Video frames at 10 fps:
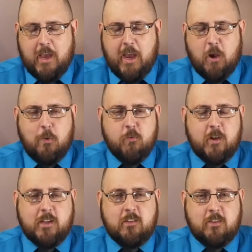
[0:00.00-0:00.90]
However,
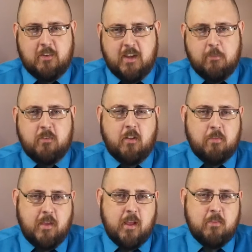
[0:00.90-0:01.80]
it seems
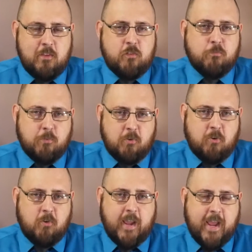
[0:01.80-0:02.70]
that this
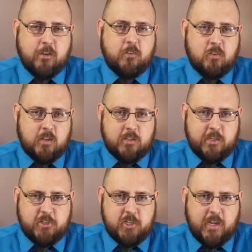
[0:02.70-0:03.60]
rule has
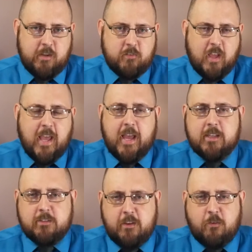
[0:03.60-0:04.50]
suddenly changed,
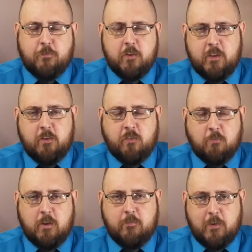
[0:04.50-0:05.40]
at least for these
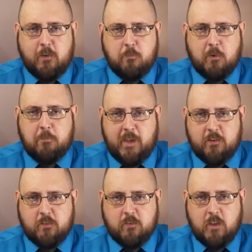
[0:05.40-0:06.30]
three Facebook
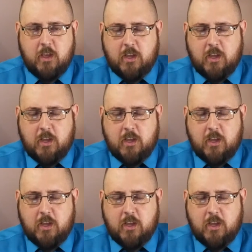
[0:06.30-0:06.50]
pages.